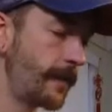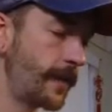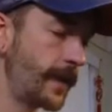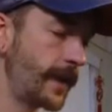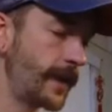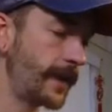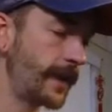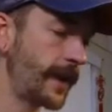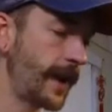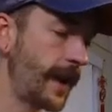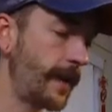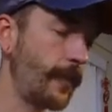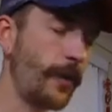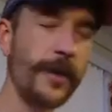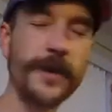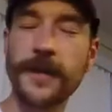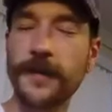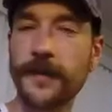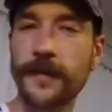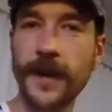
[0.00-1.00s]
But I'm
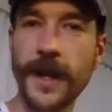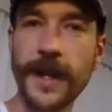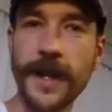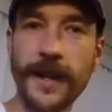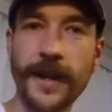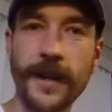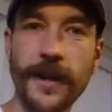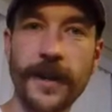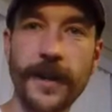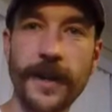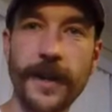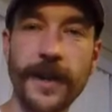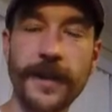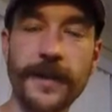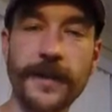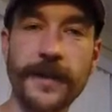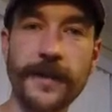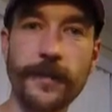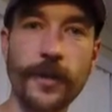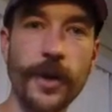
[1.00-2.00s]
always afraid that they're going to
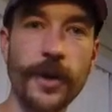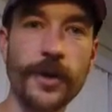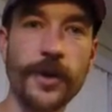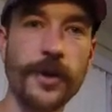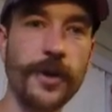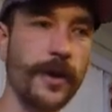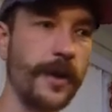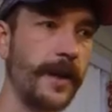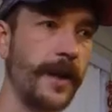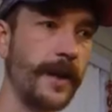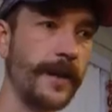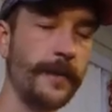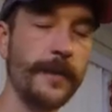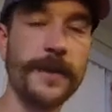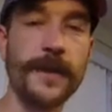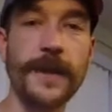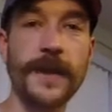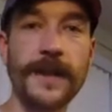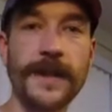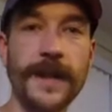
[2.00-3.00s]
get smushed or
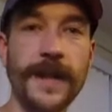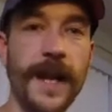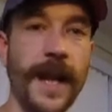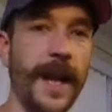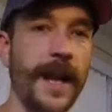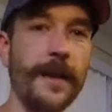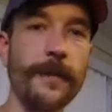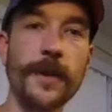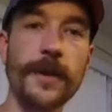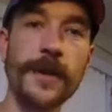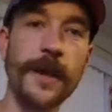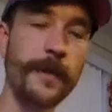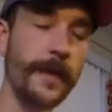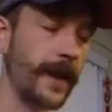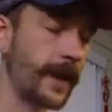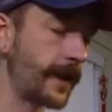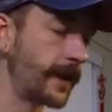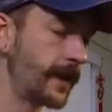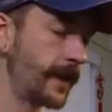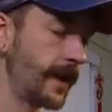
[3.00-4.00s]
somebody's going to sit on them or
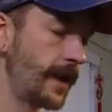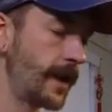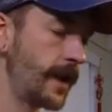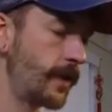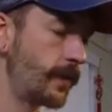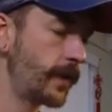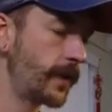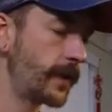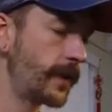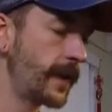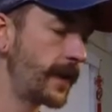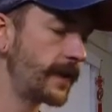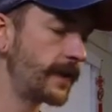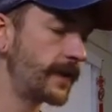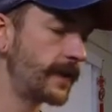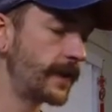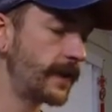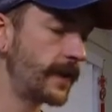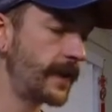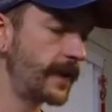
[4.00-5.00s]
something. With
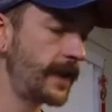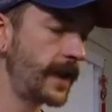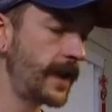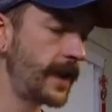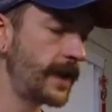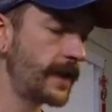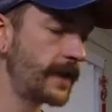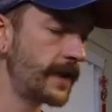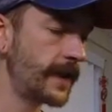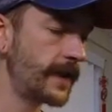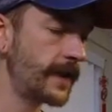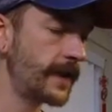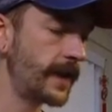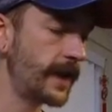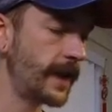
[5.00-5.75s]
this, the tin is